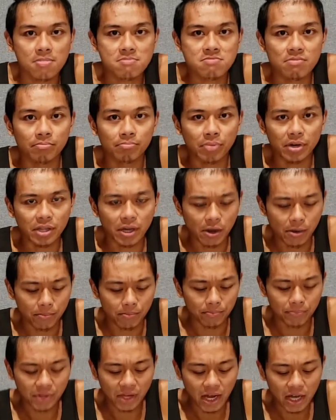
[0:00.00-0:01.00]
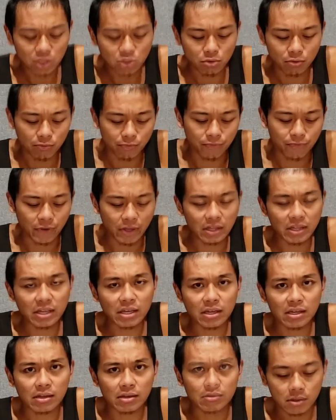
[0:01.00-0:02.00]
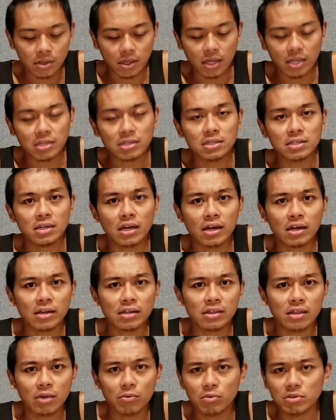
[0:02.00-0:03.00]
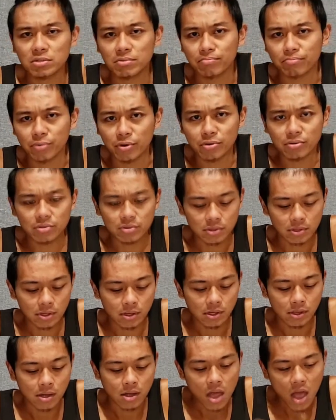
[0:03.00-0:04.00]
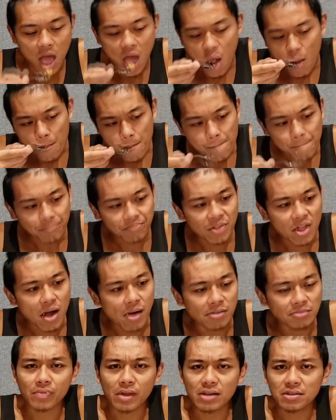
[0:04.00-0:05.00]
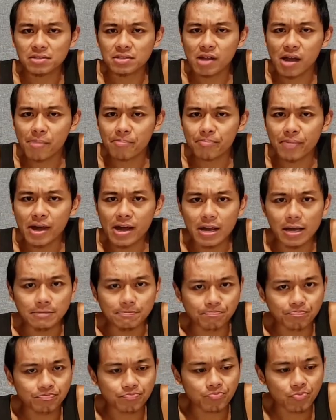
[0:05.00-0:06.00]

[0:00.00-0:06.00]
But the actual filling, the inside that wasn't burnt, is not bad.